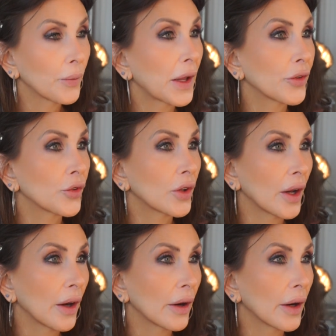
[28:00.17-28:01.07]
of
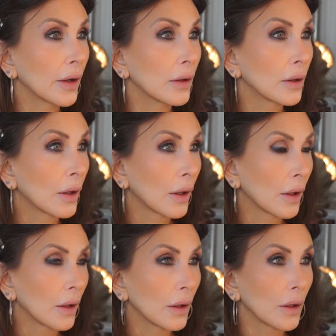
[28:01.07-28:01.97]
mascara
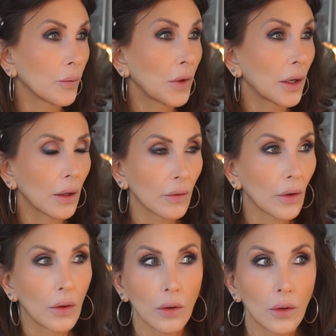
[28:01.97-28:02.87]
in a minute.
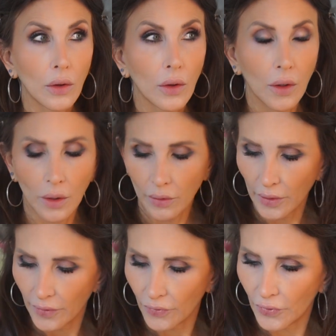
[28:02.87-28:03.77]

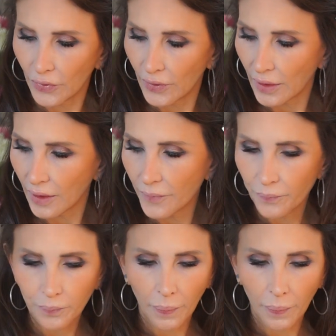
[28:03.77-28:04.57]
Let's see.